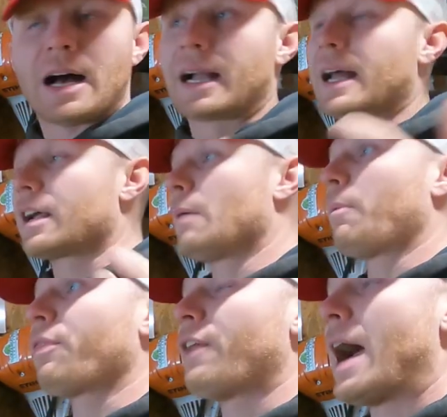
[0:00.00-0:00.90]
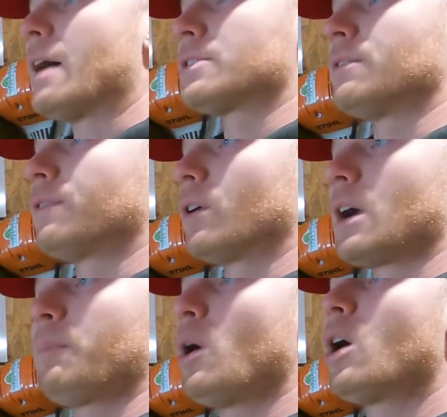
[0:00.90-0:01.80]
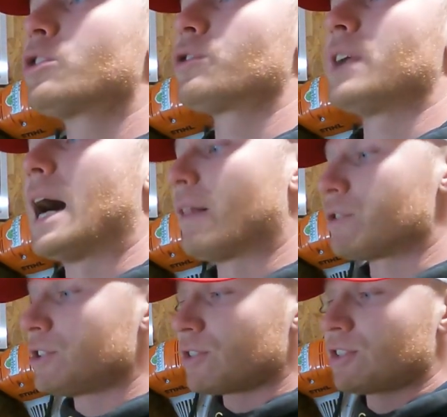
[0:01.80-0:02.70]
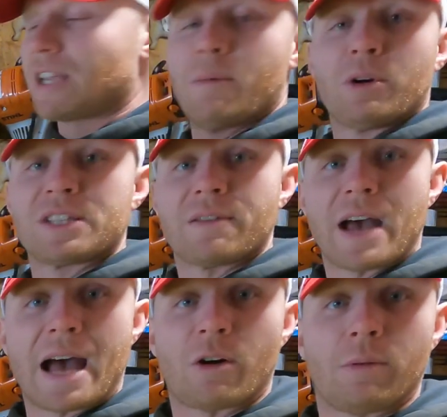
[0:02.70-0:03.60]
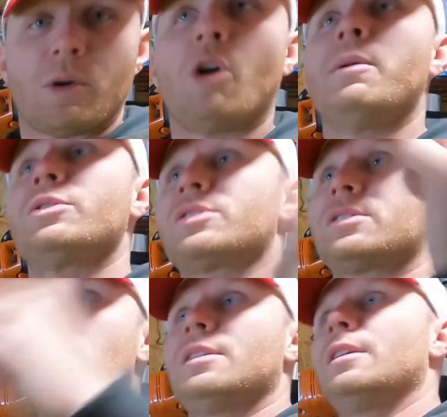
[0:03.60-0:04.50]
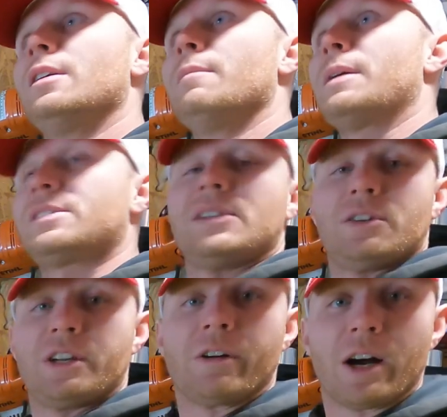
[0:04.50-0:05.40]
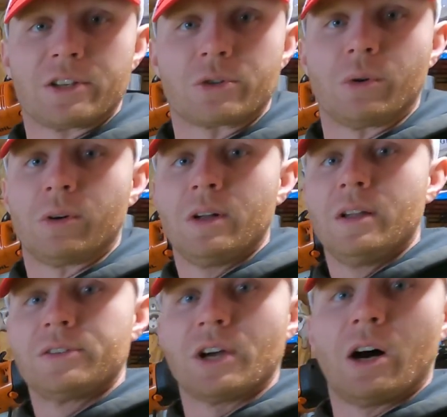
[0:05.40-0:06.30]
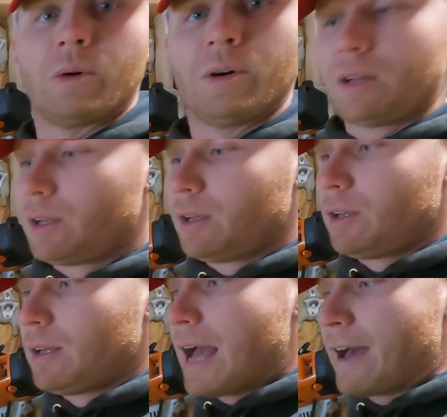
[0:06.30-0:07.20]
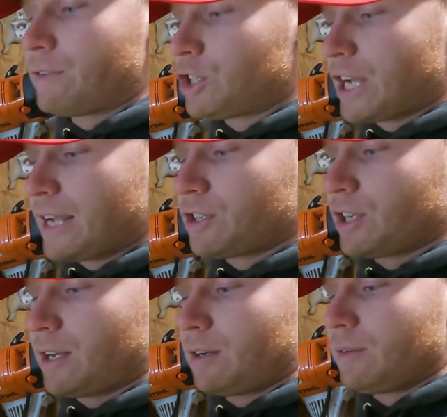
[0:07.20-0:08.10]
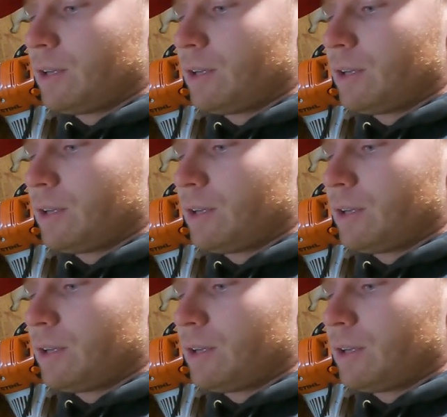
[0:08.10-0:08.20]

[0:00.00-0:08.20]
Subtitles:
I got a couple $1,000 for a couple $100. These are the same ones I've had almost my senior year of high school. So haven't changed it.